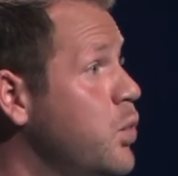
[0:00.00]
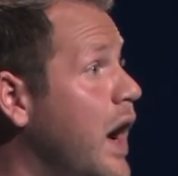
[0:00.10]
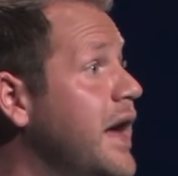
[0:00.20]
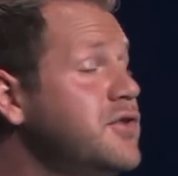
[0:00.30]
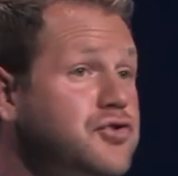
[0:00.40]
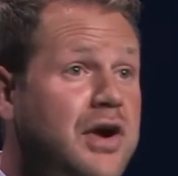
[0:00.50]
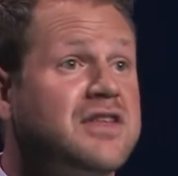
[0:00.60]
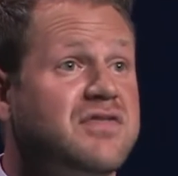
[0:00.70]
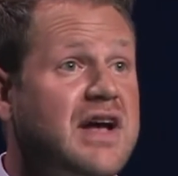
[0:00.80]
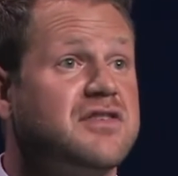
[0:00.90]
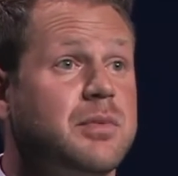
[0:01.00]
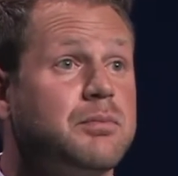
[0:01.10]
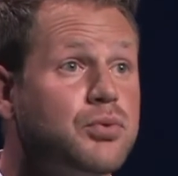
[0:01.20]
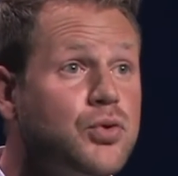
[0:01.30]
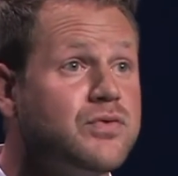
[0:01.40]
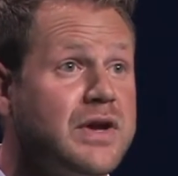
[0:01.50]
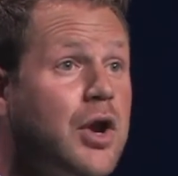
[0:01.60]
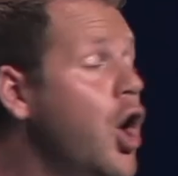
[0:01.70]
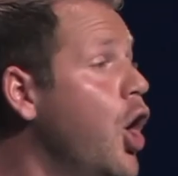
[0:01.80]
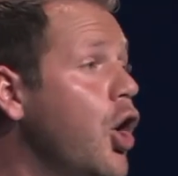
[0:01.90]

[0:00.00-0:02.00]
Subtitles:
why trans fats have been proven